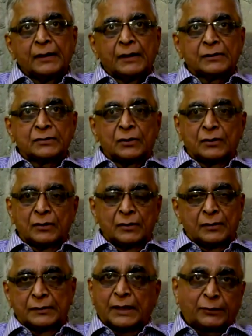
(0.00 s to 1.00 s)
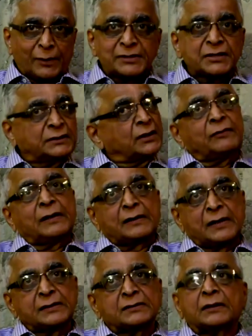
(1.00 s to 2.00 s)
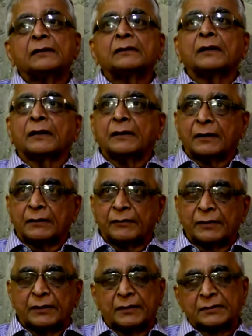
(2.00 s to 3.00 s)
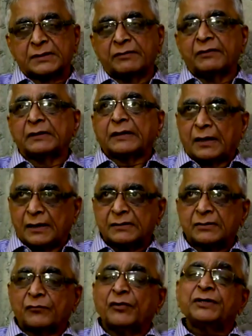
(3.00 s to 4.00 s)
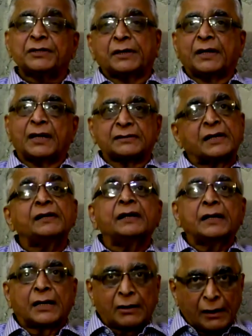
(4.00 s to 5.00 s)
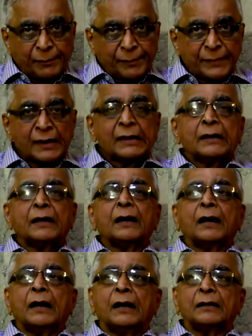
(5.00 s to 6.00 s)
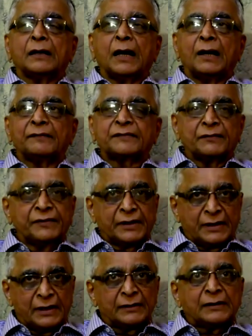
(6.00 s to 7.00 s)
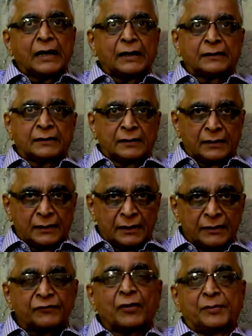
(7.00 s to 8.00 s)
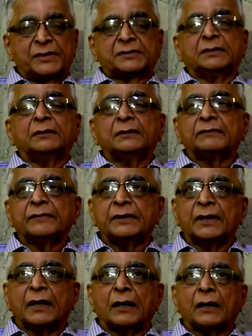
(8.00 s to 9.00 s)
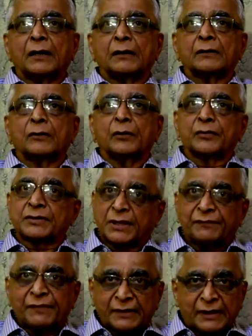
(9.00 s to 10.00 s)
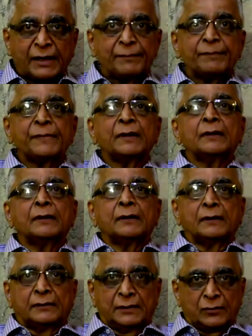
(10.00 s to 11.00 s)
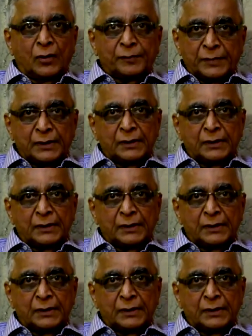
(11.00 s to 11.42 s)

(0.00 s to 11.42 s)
So that question I will address. The industry will tell us which areas they need our help, and after we get that information, we are going to sit with them, the top